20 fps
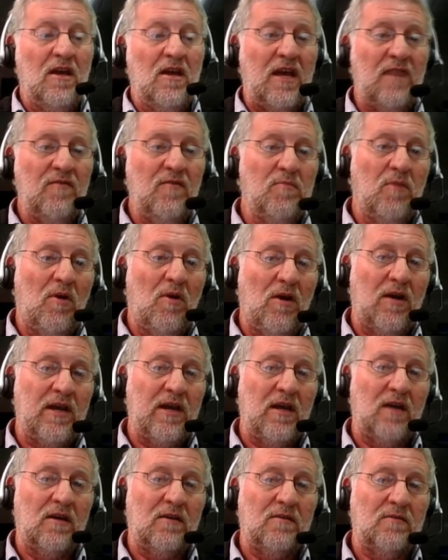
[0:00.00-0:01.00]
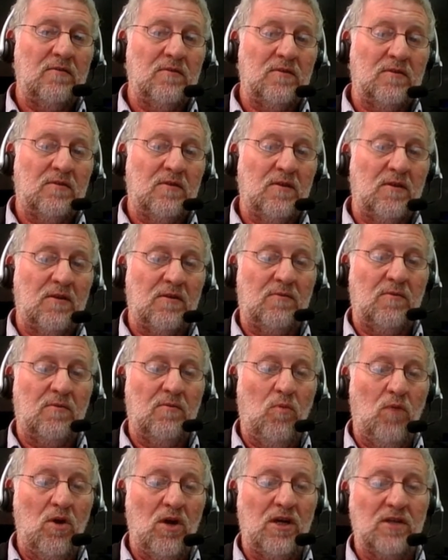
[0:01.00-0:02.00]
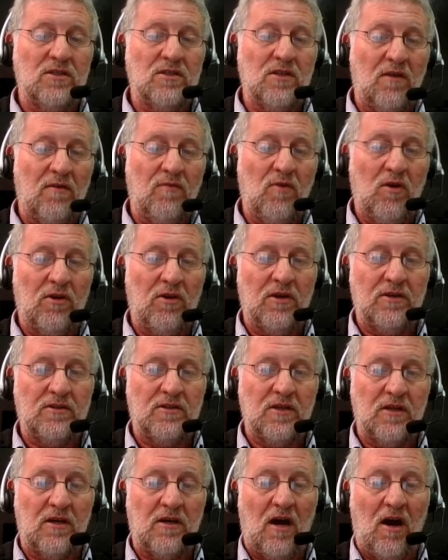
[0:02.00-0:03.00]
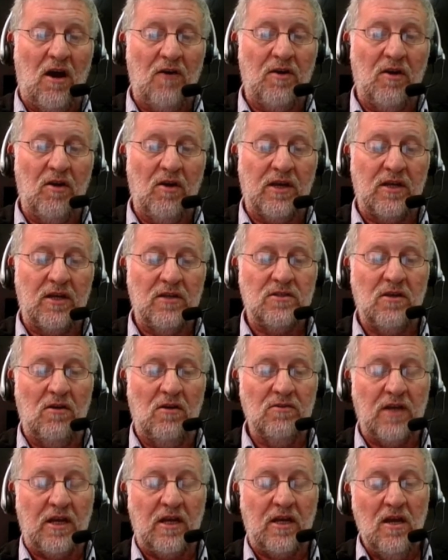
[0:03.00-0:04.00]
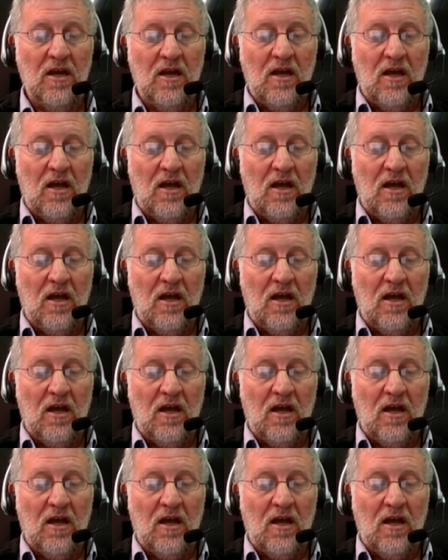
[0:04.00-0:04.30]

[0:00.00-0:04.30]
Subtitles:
even the workers that I've got at R&I Consulting,